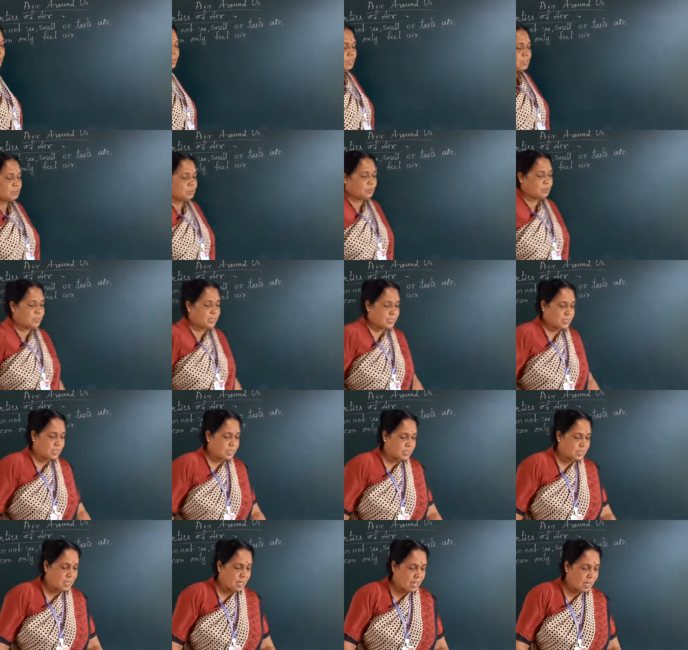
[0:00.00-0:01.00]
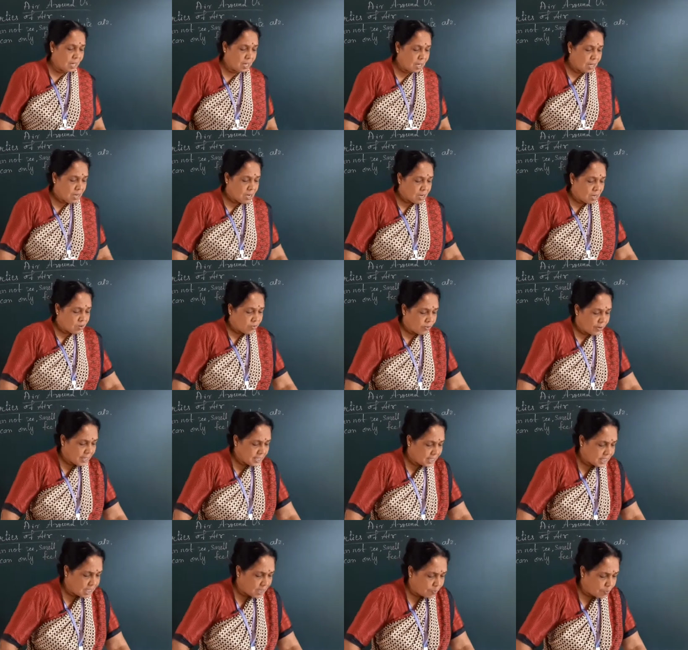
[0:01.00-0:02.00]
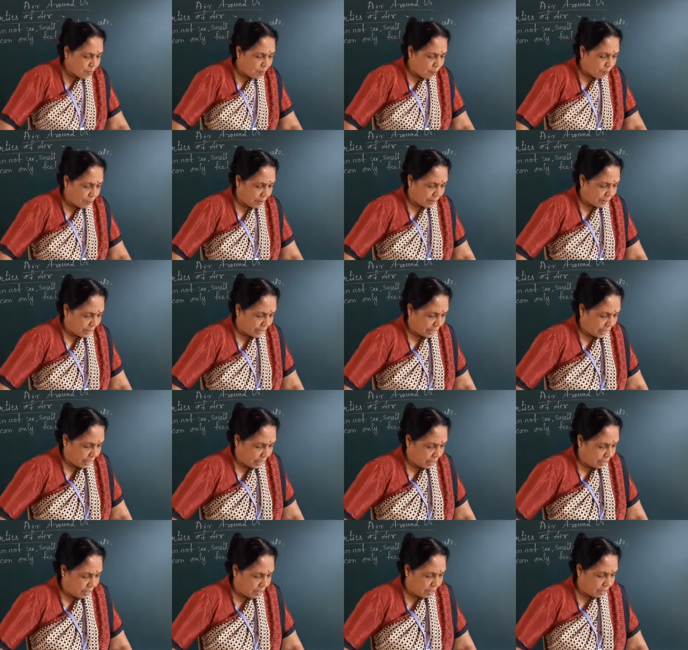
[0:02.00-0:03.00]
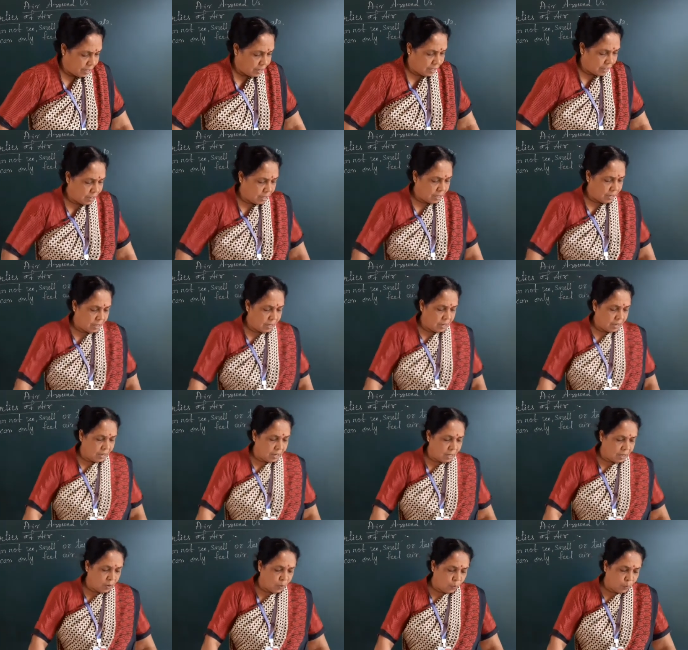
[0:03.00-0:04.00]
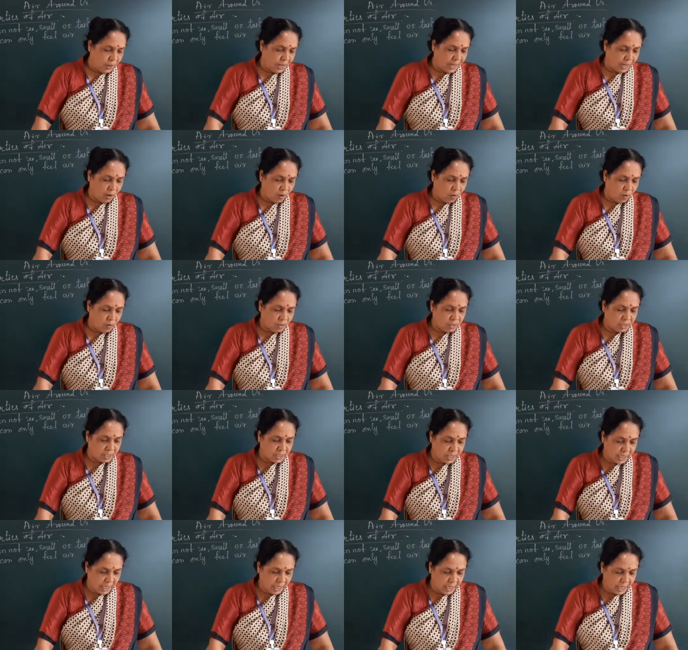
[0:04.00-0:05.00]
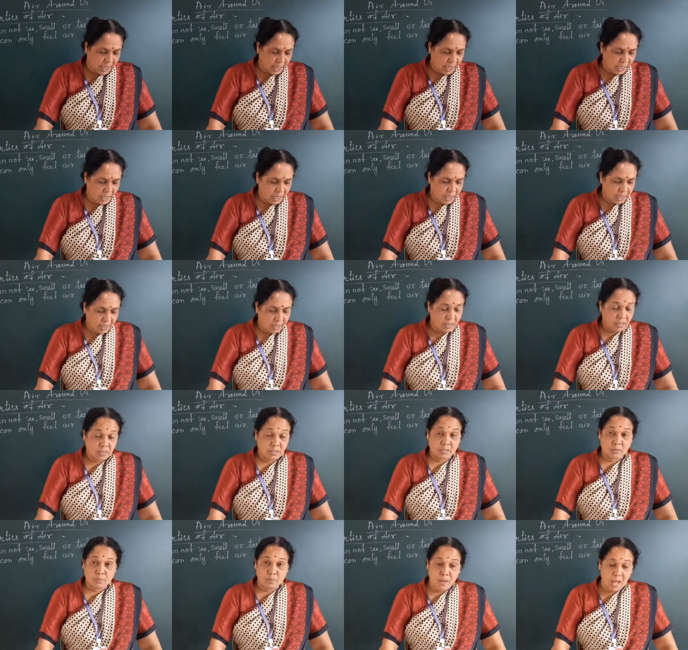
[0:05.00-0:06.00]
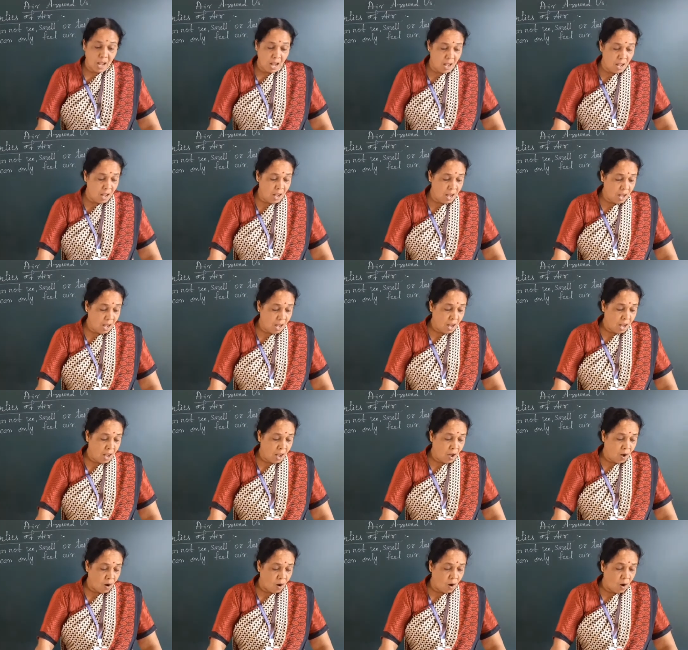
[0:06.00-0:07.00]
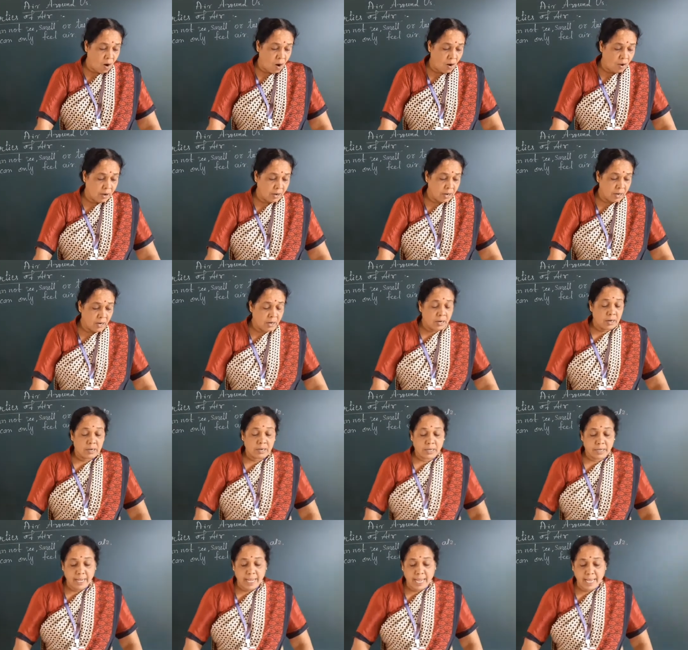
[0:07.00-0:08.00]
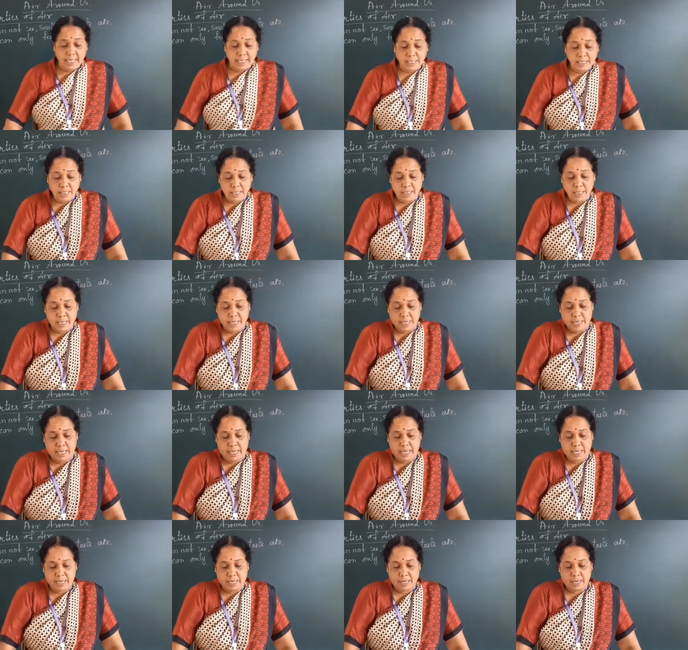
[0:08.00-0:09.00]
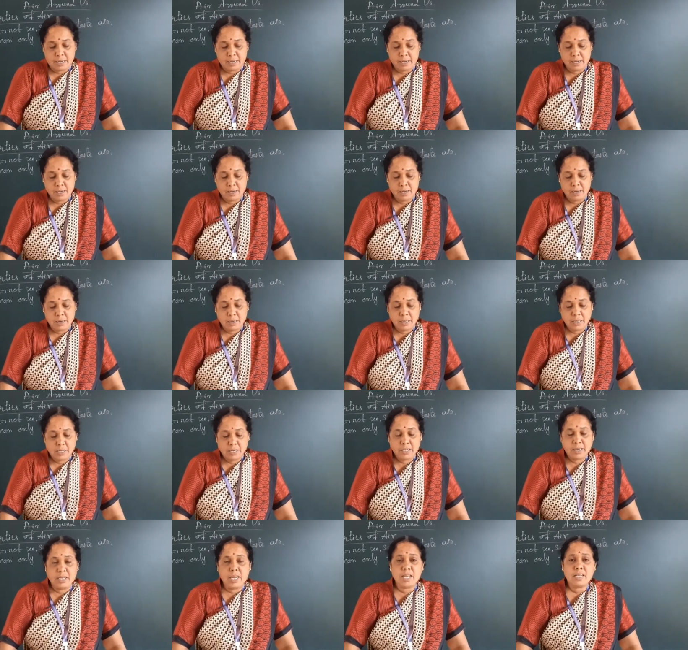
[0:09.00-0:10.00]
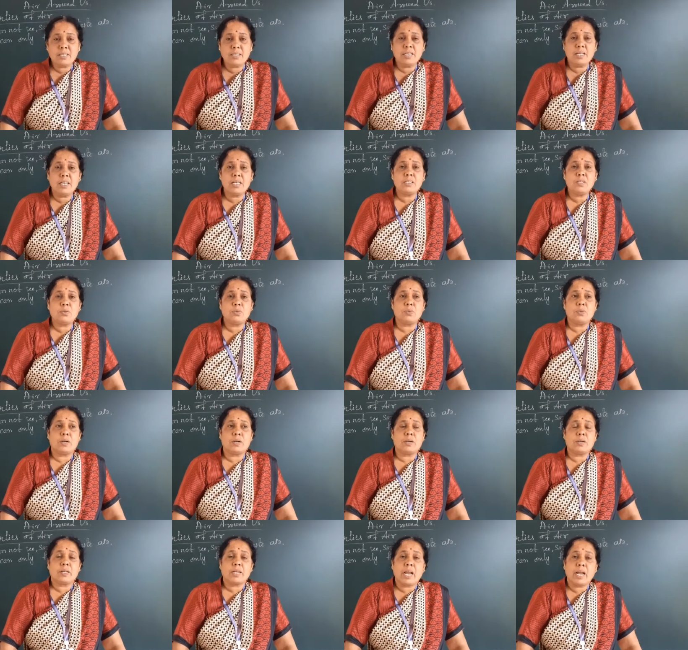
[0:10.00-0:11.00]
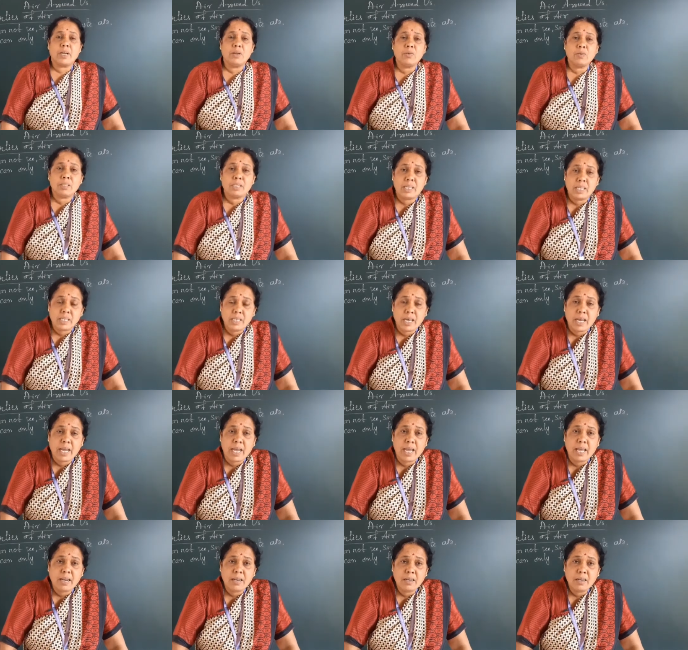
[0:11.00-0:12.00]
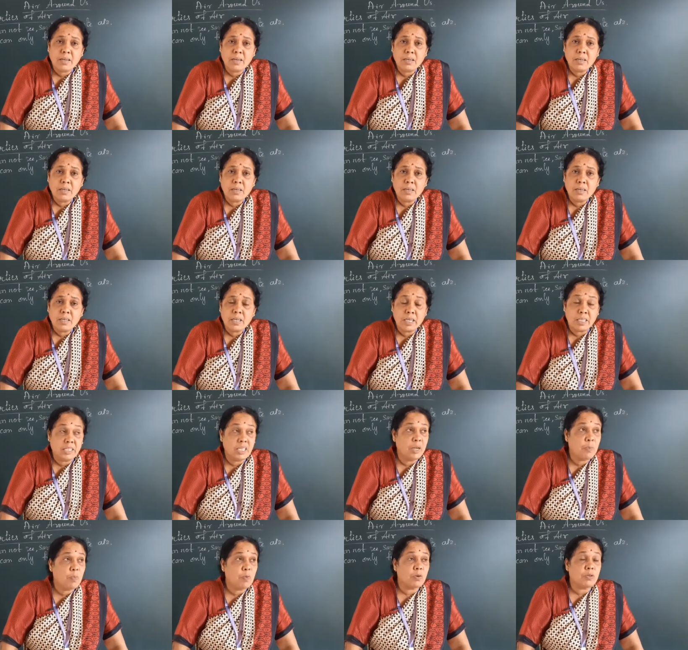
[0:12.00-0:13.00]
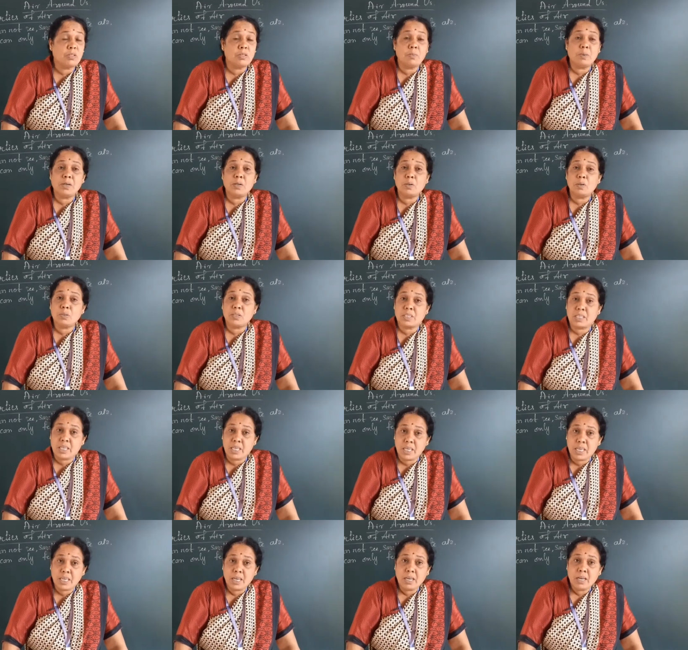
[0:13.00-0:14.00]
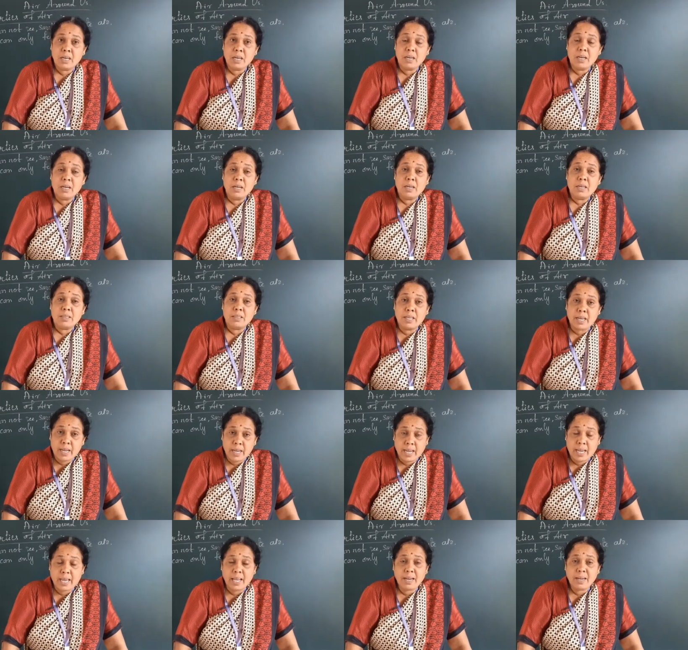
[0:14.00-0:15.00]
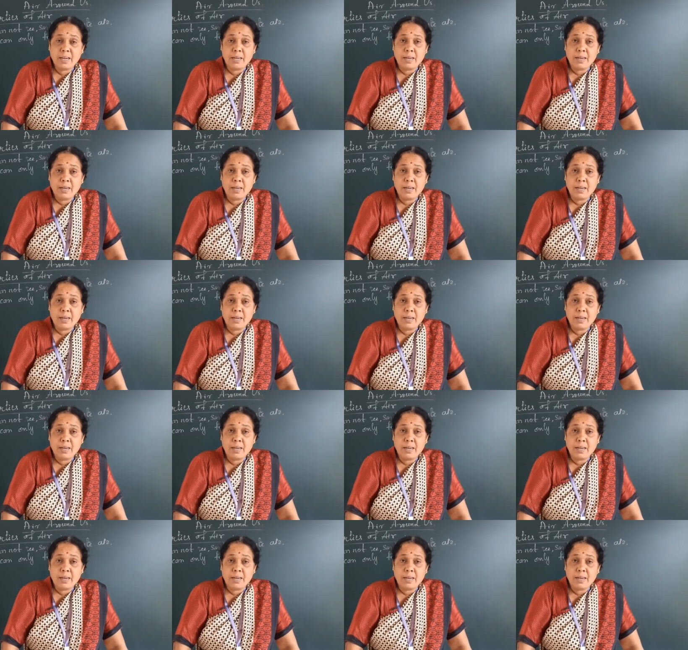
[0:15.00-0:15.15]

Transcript: So this is the first property. We cannot see, smell, or taste the air. Yes, dear student, can you see the air? Is it possible to see the air?